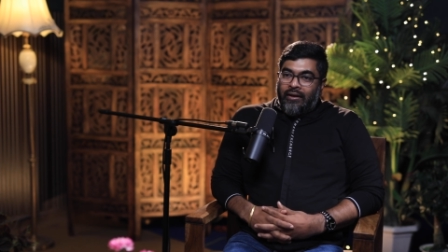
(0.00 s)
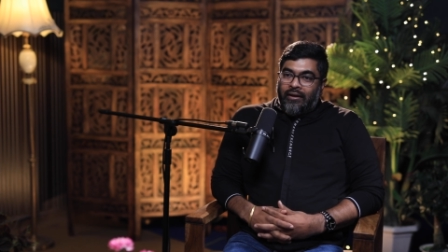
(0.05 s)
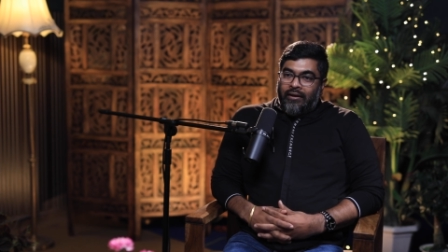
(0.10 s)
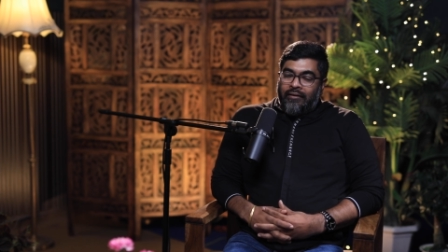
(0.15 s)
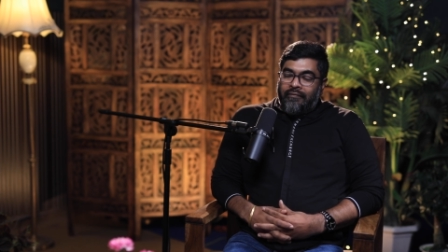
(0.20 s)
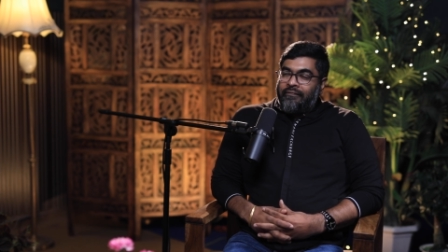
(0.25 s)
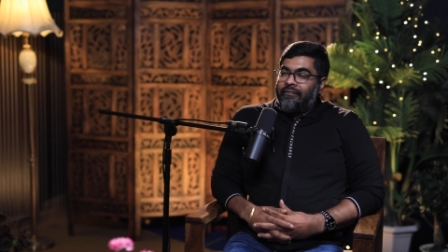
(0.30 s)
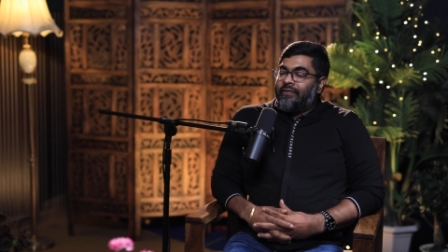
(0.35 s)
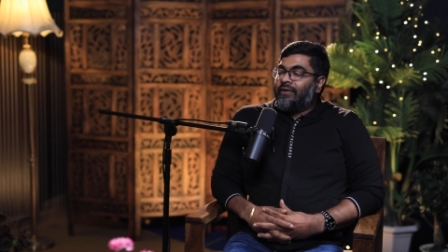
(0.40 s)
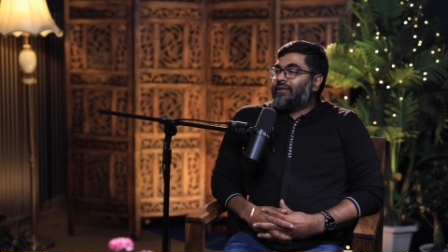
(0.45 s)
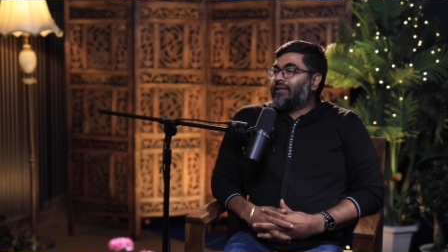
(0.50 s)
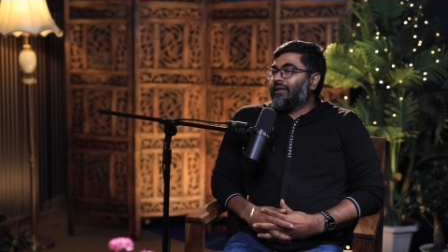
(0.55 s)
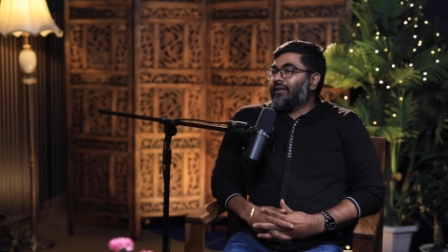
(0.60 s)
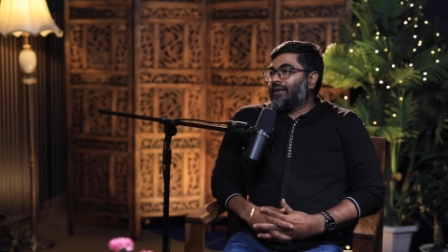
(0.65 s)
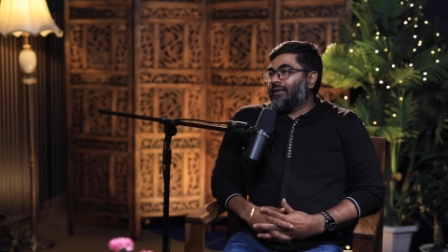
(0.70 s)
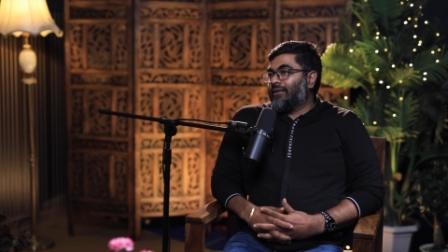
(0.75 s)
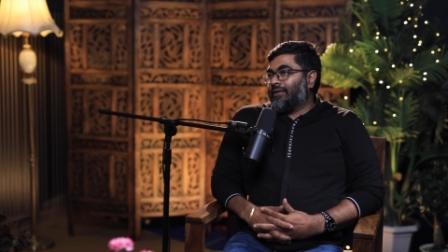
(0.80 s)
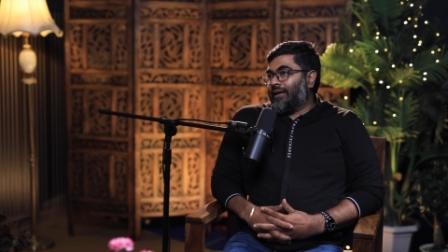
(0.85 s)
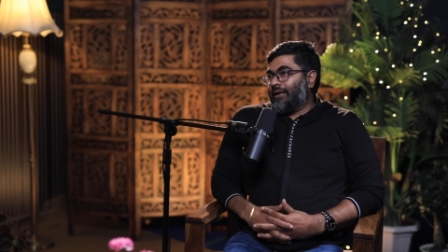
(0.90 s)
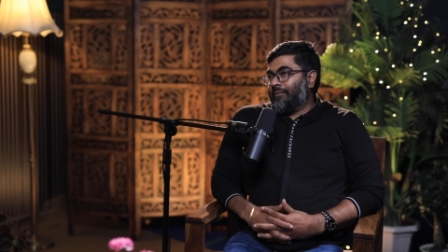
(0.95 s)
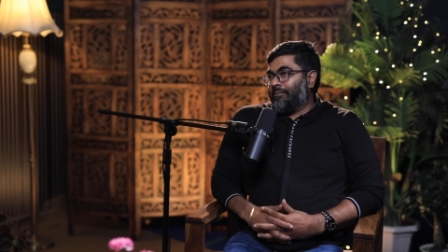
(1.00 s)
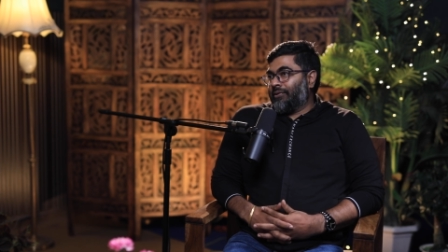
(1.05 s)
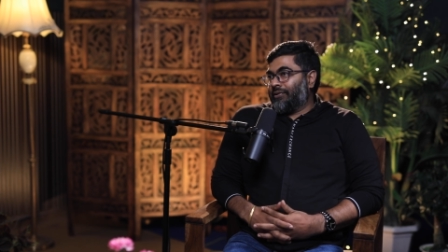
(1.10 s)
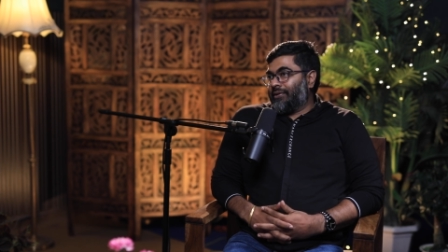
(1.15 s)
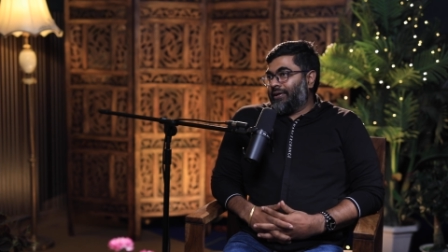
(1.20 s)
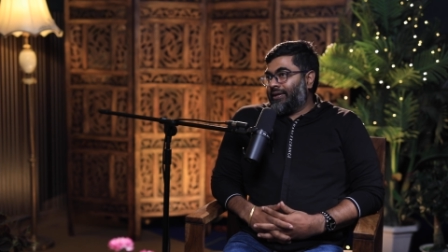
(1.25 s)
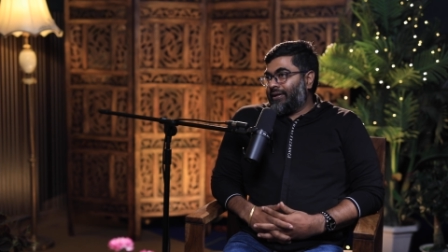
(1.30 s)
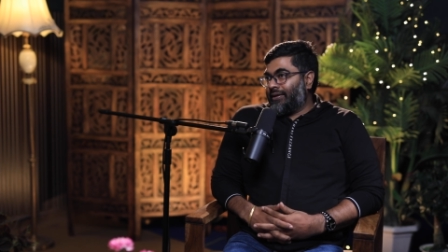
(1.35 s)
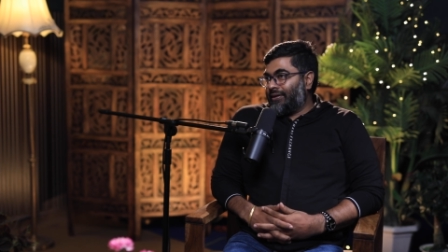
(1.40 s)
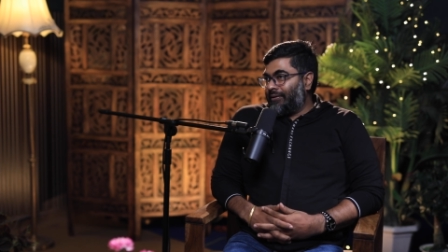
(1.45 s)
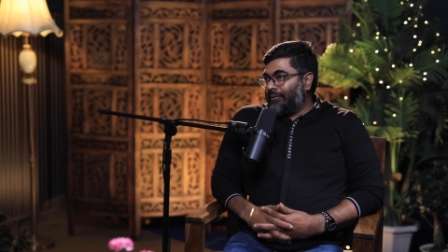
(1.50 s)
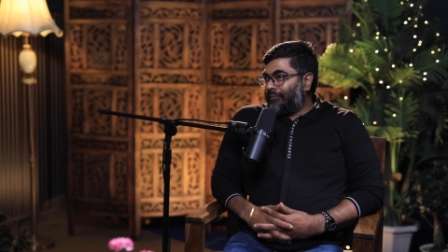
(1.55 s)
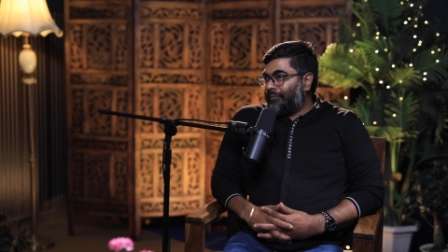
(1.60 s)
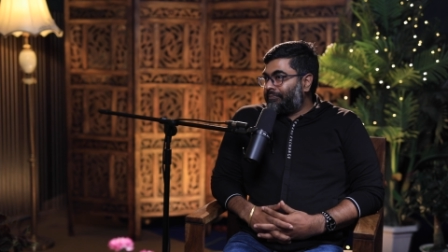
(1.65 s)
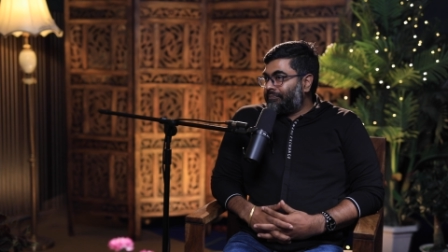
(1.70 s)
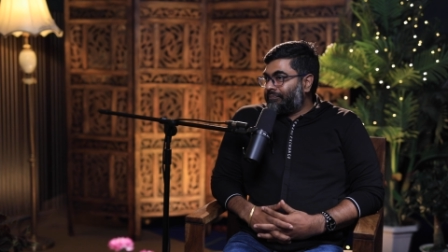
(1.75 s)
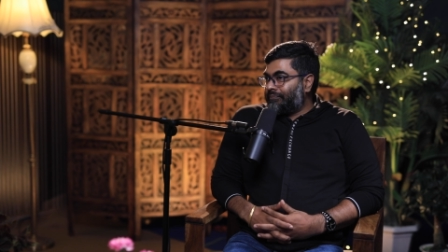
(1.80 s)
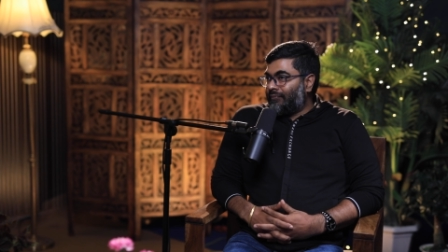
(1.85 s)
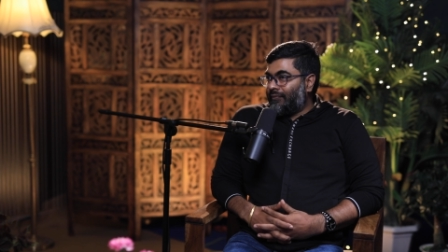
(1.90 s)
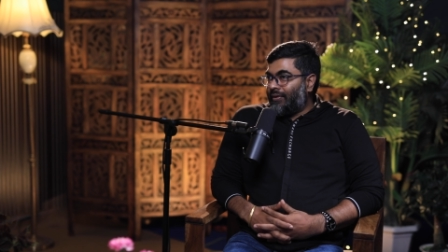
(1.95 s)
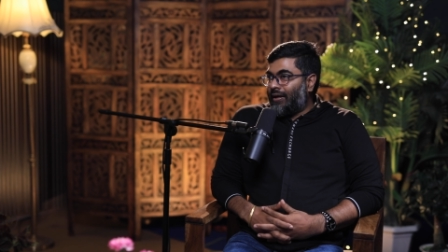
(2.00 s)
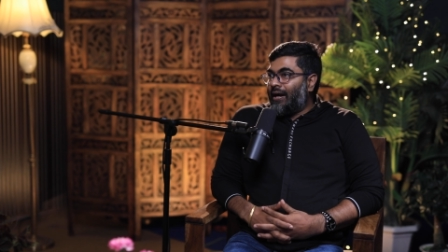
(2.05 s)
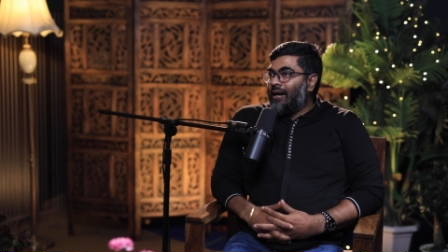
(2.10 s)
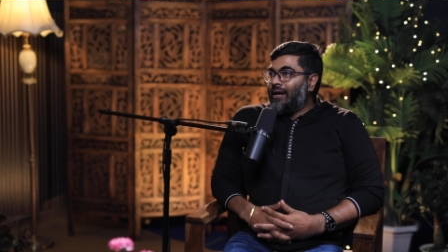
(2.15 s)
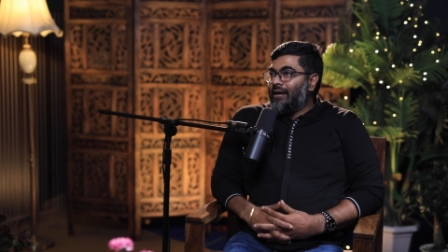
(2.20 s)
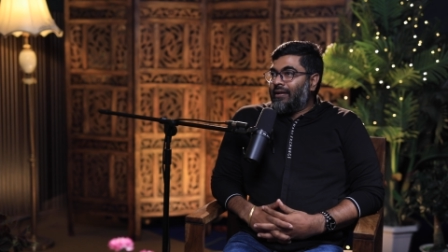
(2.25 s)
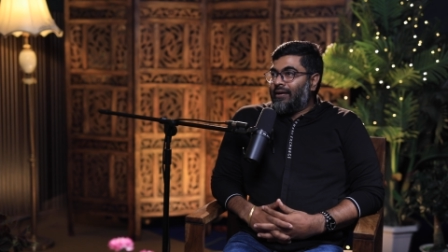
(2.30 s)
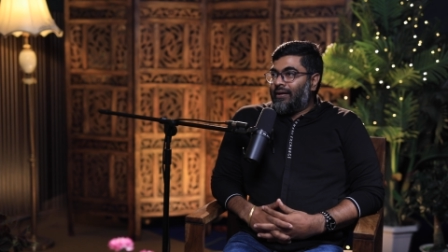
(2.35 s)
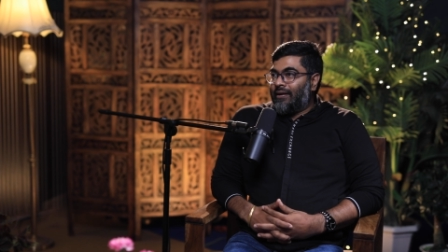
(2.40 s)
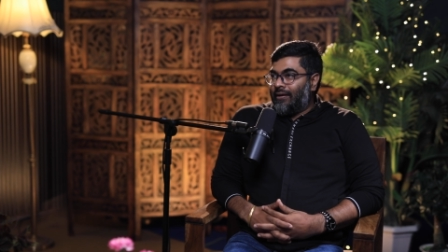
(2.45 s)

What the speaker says: Everything is hypothetical until